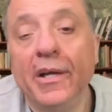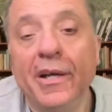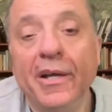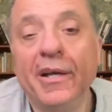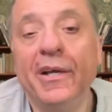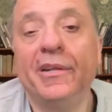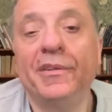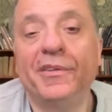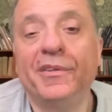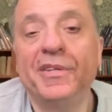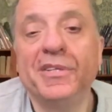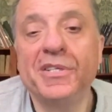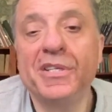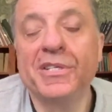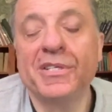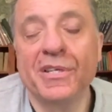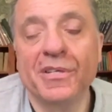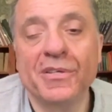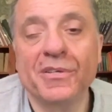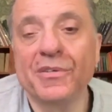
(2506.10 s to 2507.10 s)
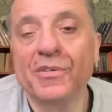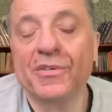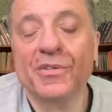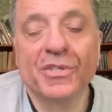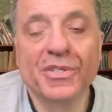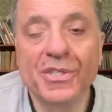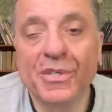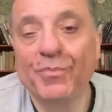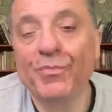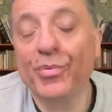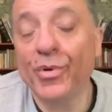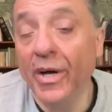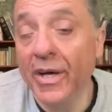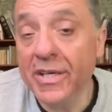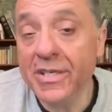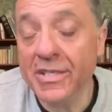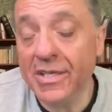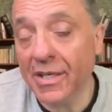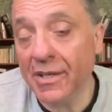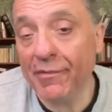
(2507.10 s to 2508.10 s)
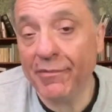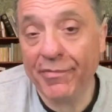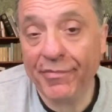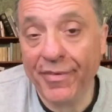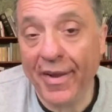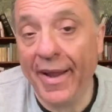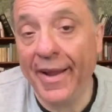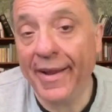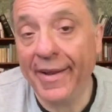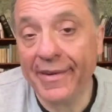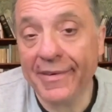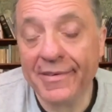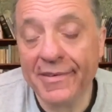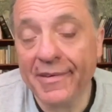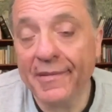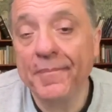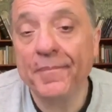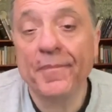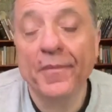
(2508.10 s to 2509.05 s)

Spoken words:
and this is a surprising fact,